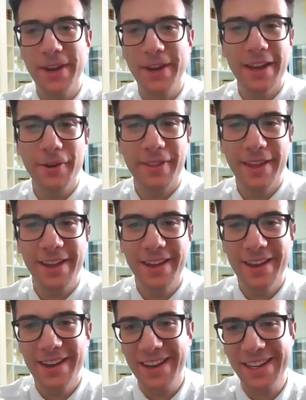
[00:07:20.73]
I don't think
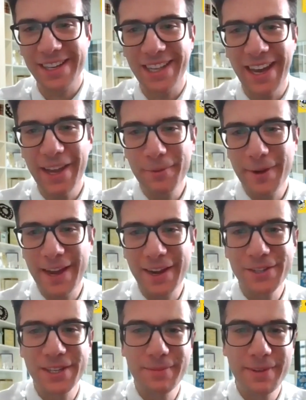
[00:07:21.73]
a client would
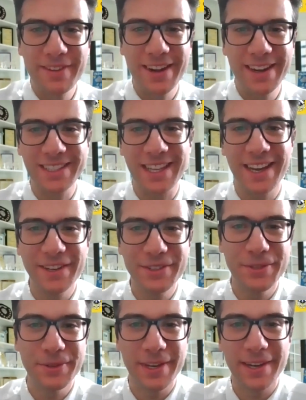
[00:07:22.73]
actually be very inclined
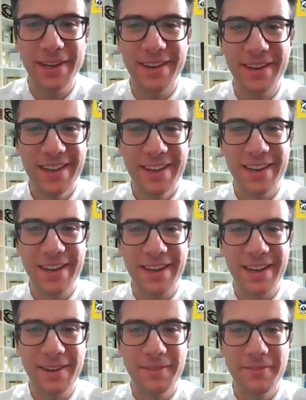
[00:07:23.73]
to
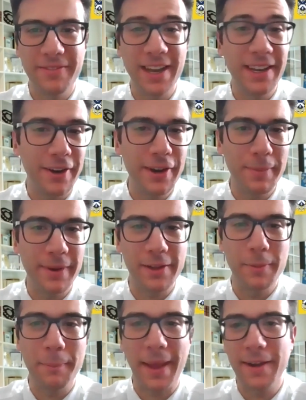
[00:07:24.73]
find out about a
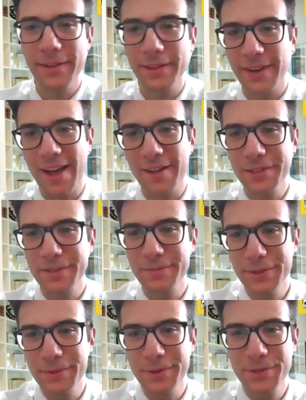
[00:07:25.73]
comparative analysis
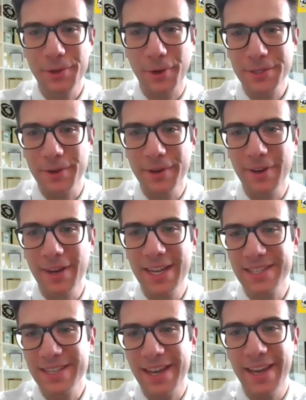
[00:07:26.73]
between Scots law,
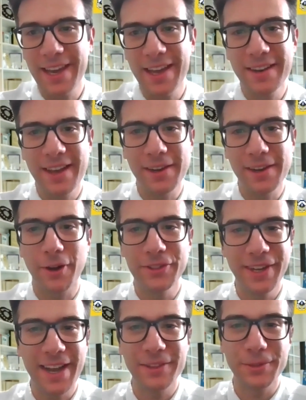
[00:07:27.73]
let's say, and
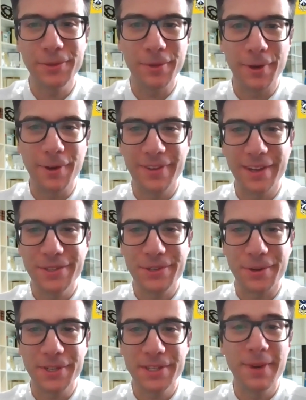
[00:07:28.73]
continental law of any
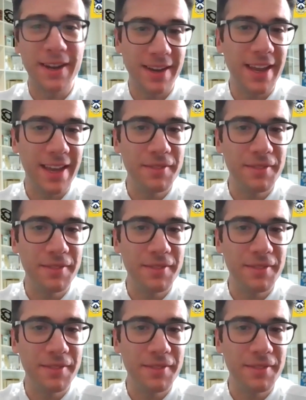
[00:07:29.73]
sorts. But